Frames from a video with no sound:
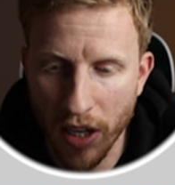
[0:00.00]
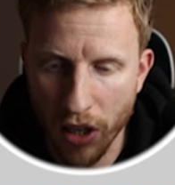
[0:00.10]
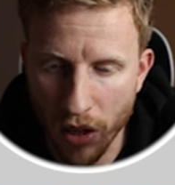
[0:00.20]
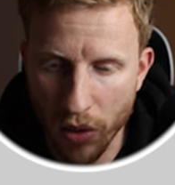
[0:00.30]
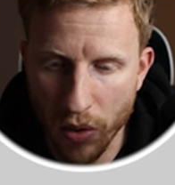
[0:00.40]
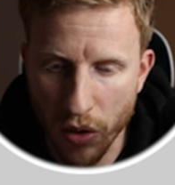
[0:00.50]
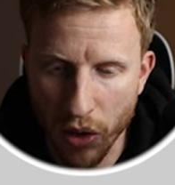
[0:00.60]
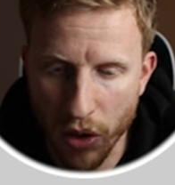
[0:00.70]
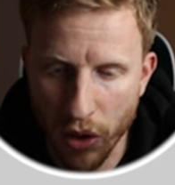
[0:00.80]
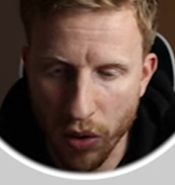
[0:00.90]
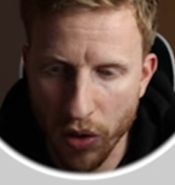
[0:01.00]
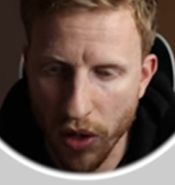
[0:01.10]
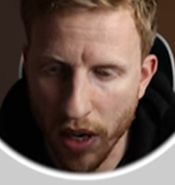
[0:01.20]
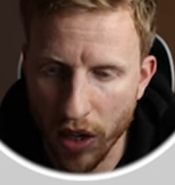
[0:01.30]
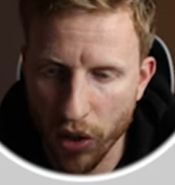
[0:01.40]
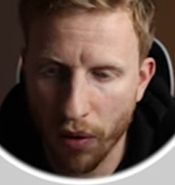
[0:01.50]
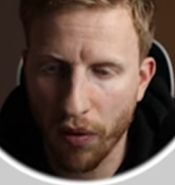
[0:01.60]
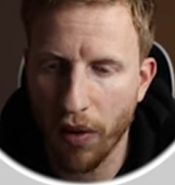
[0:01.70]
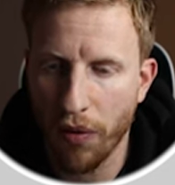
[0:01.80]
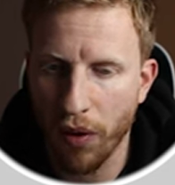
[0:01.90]
a huge, huge niche. So
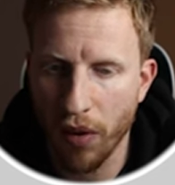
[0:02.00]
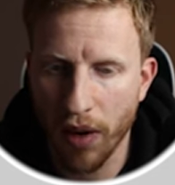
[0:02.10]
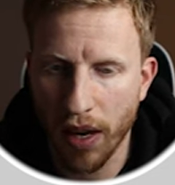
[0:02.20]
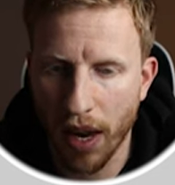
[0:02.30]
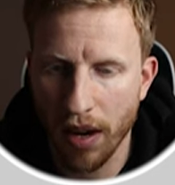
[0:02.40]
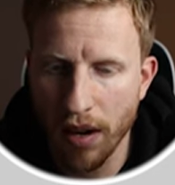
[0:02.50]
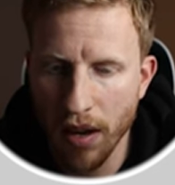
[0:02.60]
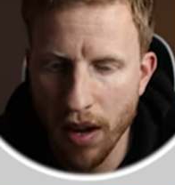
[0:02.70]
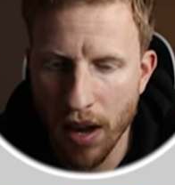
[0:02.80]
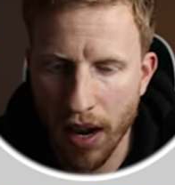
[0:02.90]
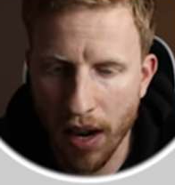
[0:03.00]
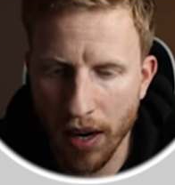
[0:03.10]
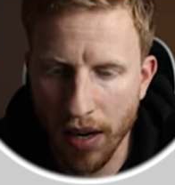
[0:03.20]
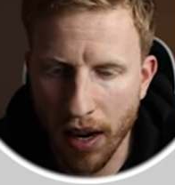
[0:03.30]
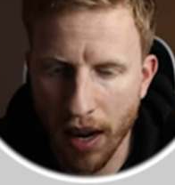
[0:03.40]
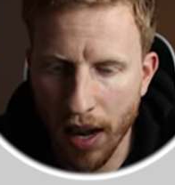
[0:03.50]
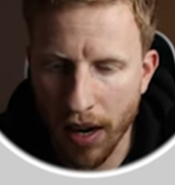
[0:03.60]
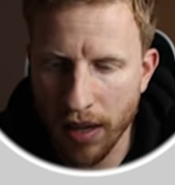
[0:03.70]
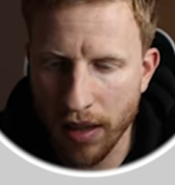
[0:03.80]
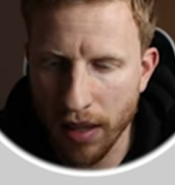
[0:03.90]
if I filter again and I
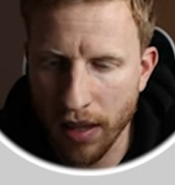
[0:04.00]
hide